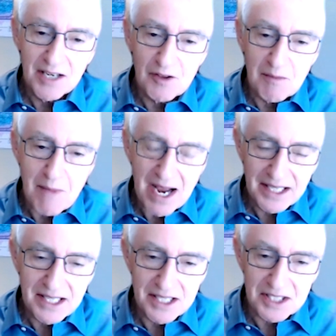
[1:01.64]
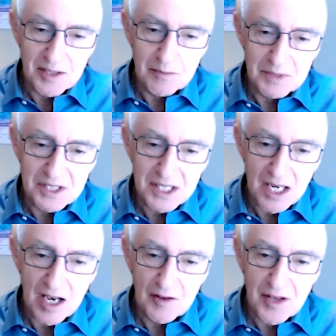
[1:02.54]
of the mechanisms
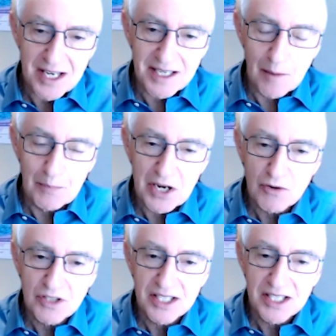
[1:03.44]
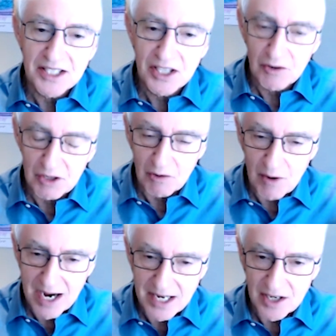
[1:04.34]
that appear to
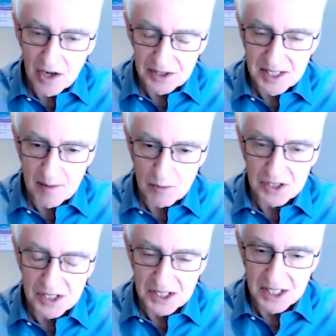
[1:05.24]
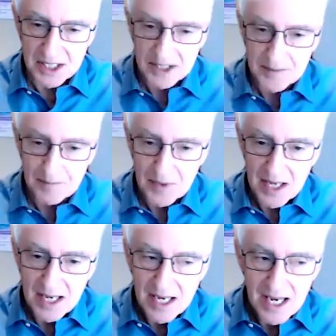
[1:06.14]
deteriorate in Alzheimer's disease.
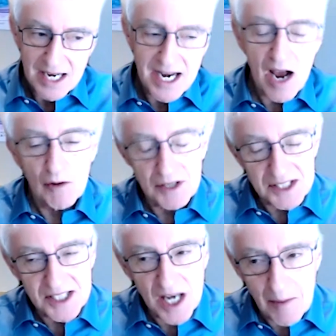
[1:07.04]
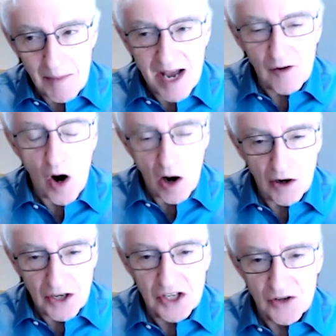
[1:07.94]
Now, some have
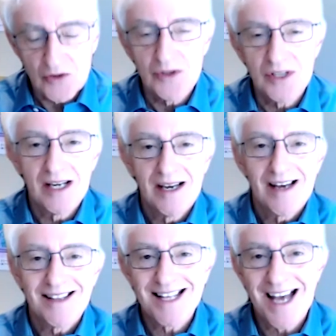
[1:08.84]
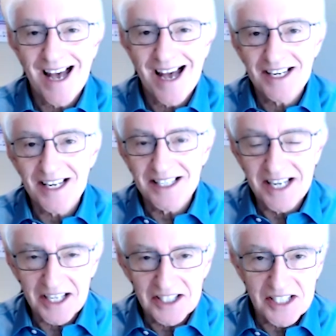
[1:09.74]
argued that
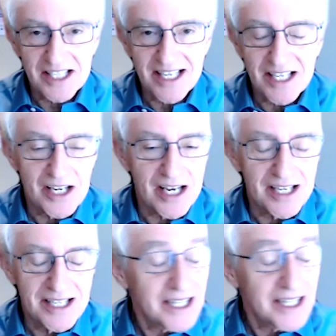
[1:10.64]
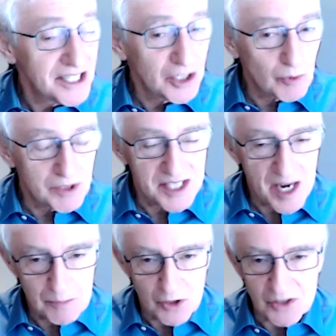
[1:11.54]
nicotinic
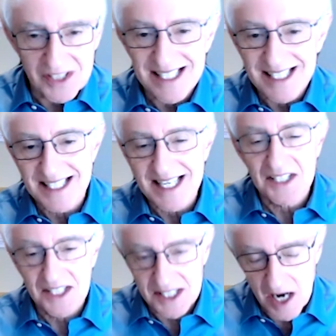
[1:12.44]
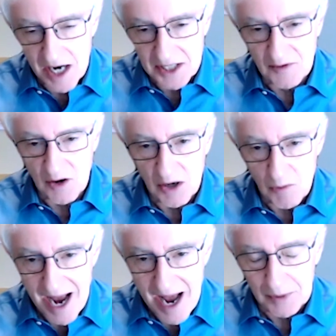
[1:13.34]
receptors desensitize very
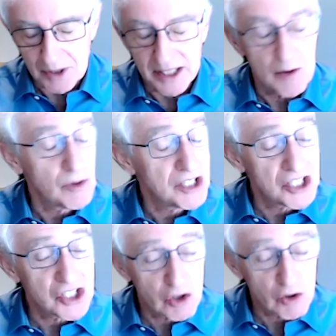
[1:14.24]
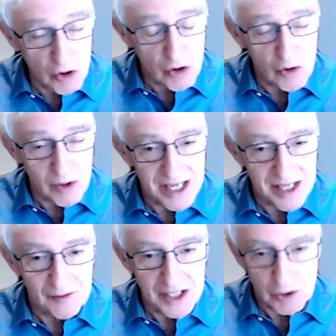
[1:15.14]
rapidly, which is true
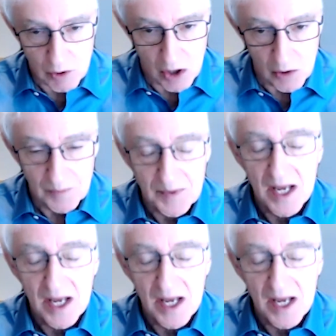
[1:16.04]
in vitro.